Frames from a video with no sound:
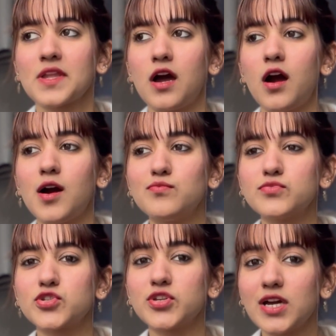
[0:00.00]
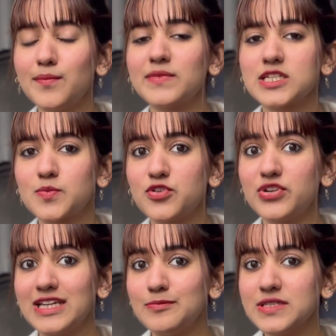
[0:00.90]
um, so yeah it's been
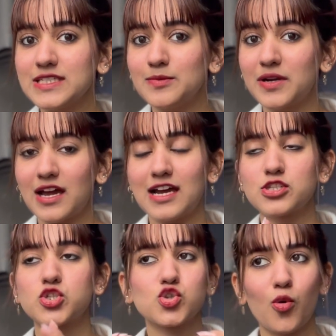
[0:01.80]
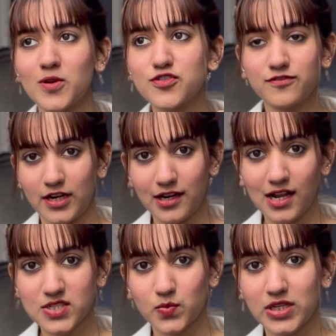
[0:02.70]
really busy but I had so much fun
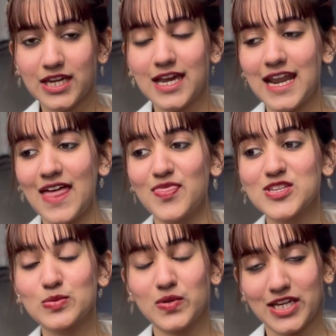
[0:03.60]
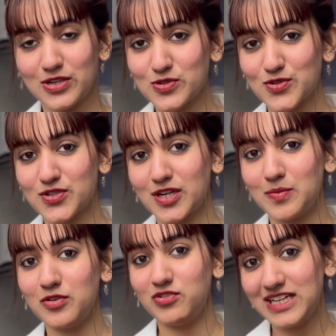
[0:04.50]
last weekend and this weekend is also going to
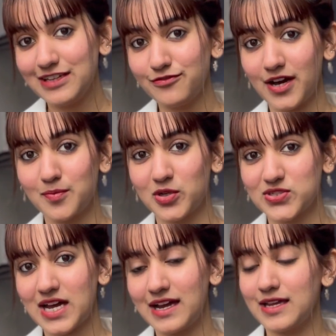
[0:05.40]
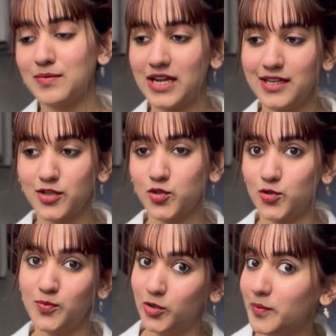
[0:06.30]
be really fun because I am heading to
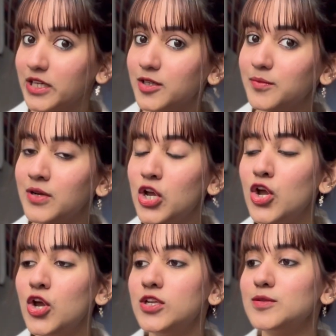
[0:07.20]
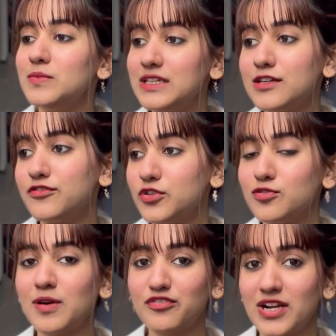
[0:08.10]
Birmingham to meet a few
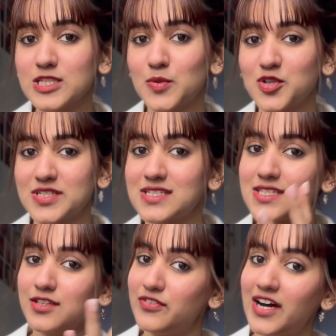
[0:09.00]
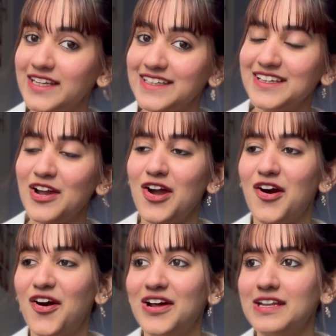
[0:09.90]
of my friends because it's Diwali
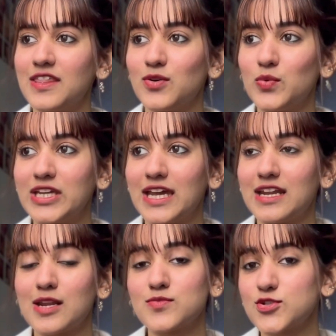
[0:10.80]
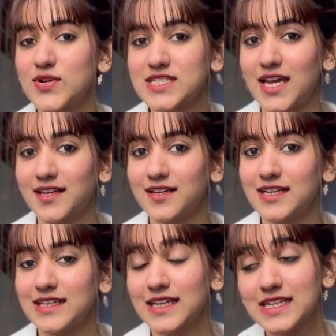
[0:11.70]
on the weekend and I'm so excited
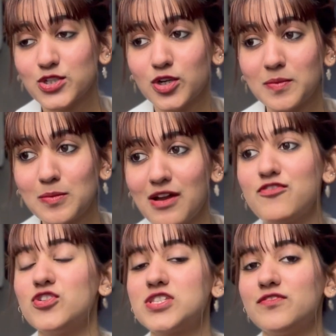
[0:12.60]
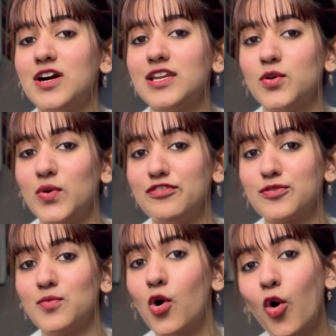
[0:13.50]
it is going to be my first Diwali away
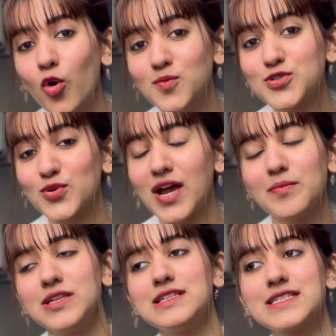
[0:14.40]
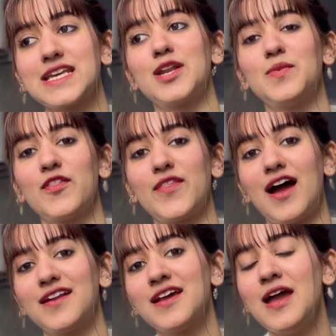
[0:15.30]
from home so I'm a little sad about
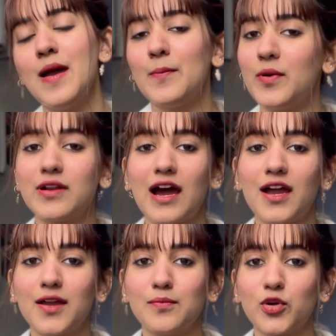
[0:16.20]
that but I'm